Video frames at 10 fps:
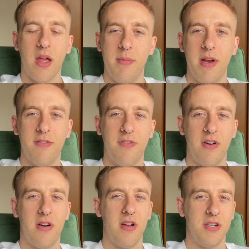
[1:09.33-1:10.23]
come here
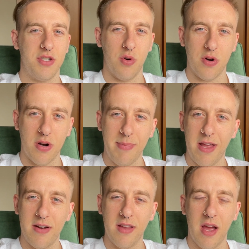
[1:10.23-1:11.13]
for a shorter
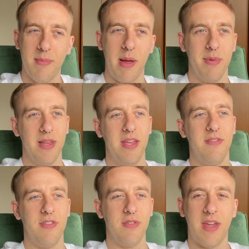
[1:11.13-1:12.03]
amount of time, I
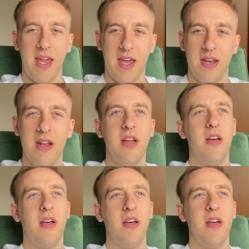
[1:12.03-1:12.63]
believe you can.